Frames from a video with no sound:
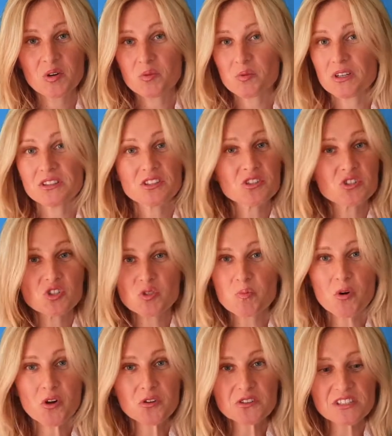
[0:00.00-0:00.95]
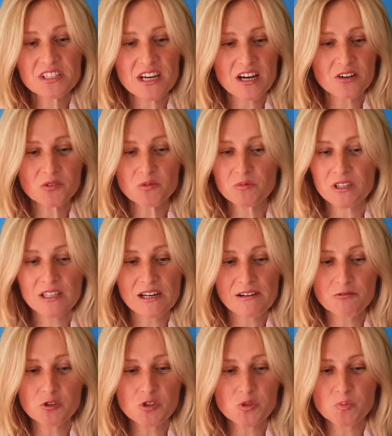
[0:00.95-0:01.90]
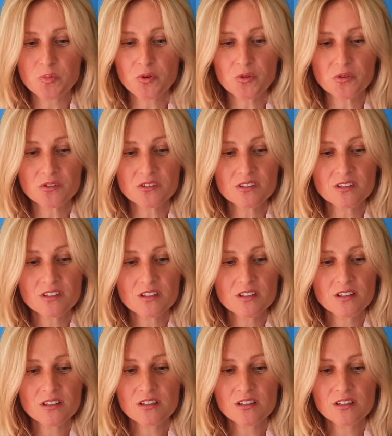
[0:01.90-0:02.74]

When in small town when I was born,